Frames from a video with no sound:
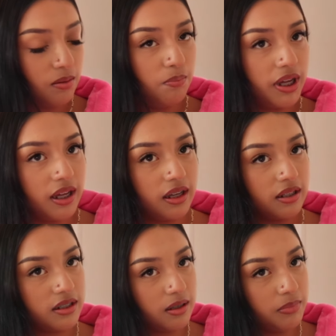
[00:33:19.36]

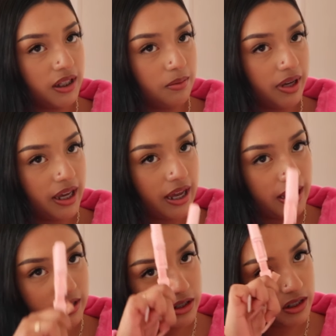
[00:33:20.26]
But something in my
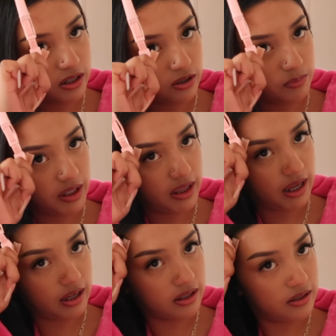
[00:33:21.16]
head just tells me
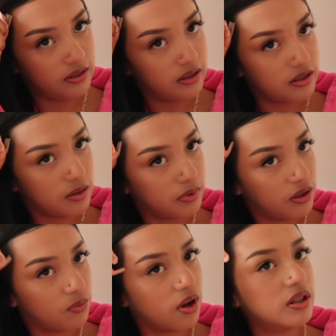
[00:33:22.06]
that
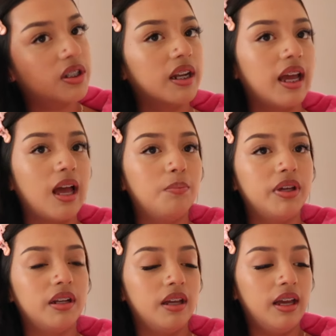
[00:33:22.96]
something wrong is gonna
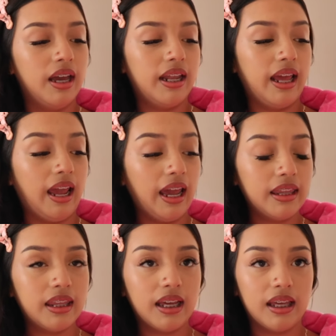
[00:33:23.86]
happen, and I
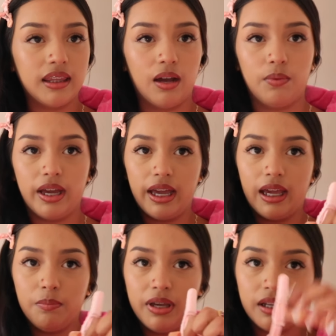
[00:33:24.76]
hate thinking that way. I
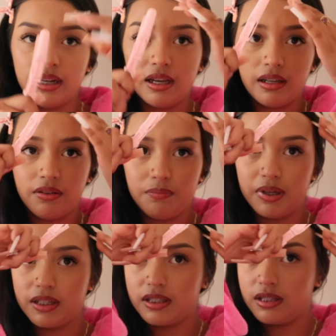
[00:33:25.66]
hate being negative
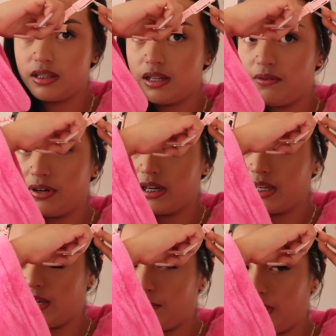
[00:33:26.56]
because it's never gonna get